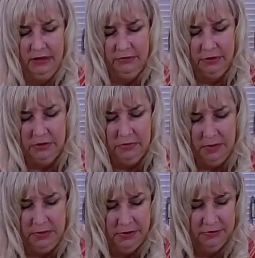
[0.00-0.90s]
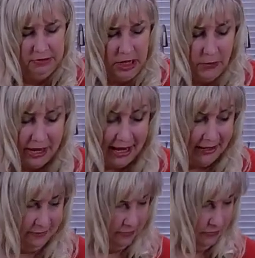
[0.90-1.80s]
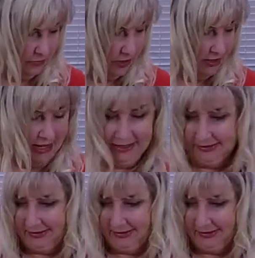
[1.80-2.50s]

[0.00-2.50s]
as group members. Okay, we're all done.